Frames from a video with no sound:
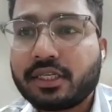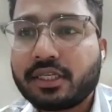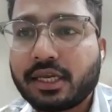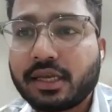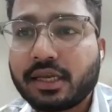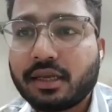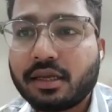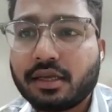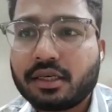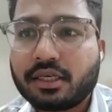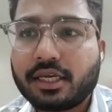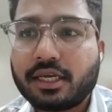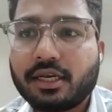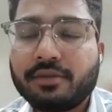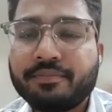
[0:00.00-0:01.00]
tell.
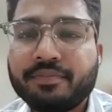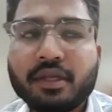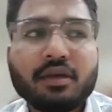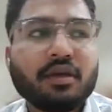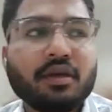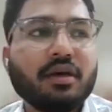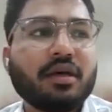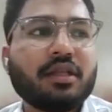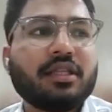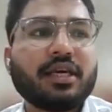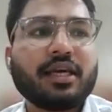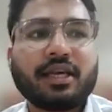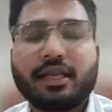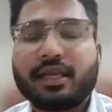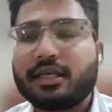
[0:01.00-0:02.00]
They
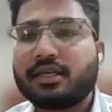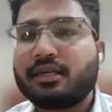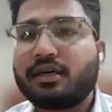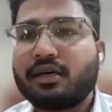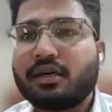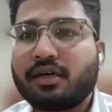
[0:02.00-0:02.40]
are like,